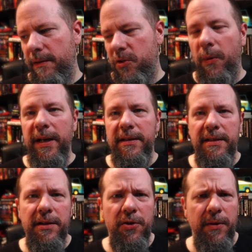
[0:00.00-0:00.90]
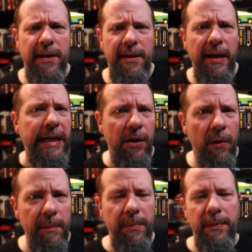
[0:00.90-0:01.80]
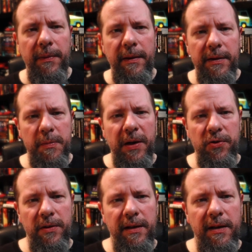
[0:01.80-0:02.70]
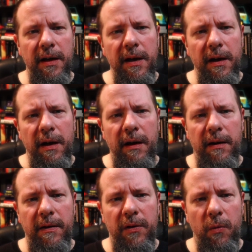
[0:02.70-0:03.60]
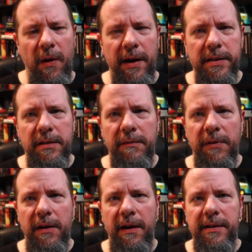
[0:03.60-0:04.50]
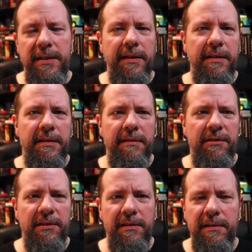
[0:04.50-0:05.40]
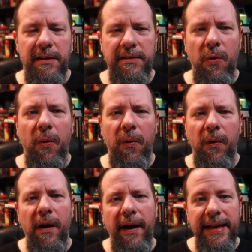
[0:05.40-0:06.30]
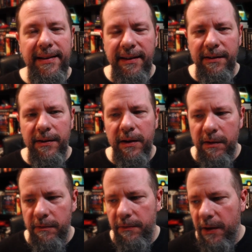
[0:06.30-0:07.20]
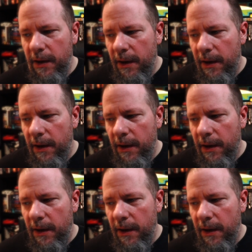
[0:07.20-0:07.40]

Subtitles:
20th century Europe, especially the rise of the Nazis, just this whole idea of